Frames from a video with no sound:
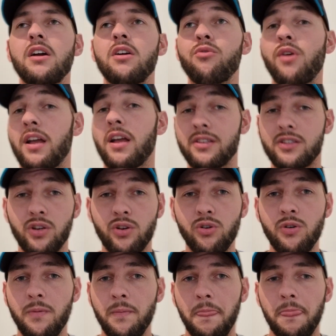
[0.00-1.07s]
Round
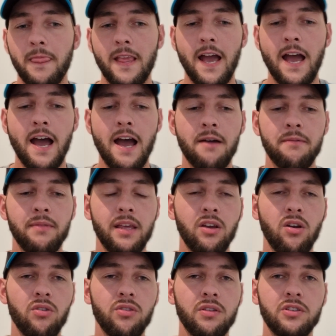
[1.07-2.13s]
2, they
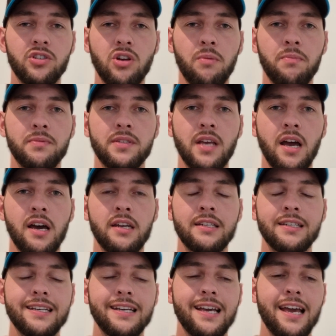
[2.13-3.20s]
got the job done,
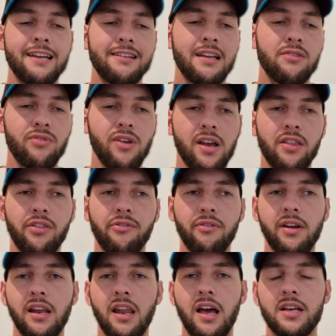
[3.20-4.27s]
and then round
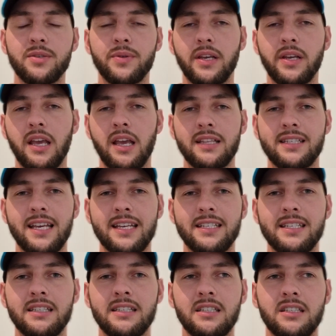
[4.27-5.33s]
3 last week against
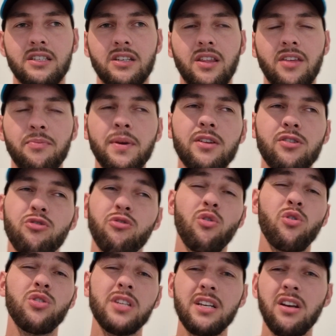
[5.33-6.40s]
Essendon. So they've been
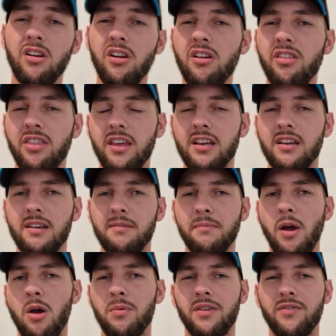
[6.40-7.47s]
cruising. I don't think
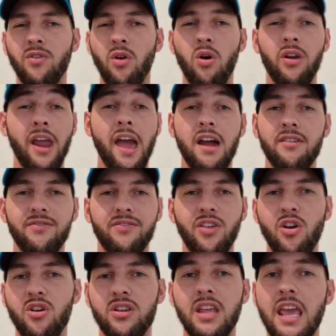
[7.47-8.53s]
Melbourne have gotten out of
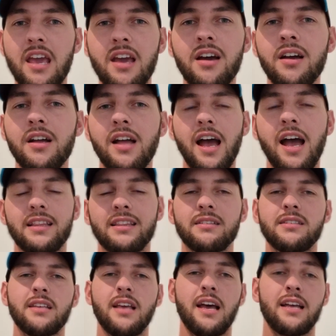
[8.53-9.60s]
third gear at
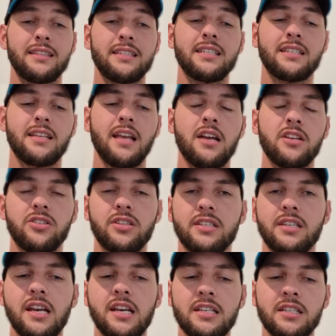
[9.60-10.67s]
this stage of the
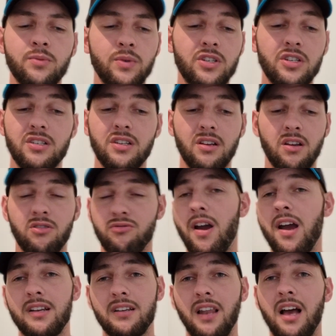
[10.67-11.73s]
season, which is a
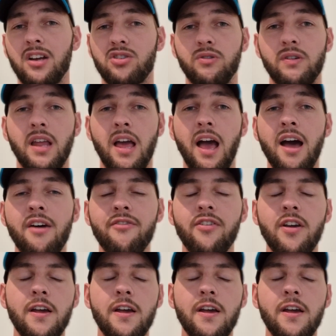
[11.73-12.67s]
great luxury to have.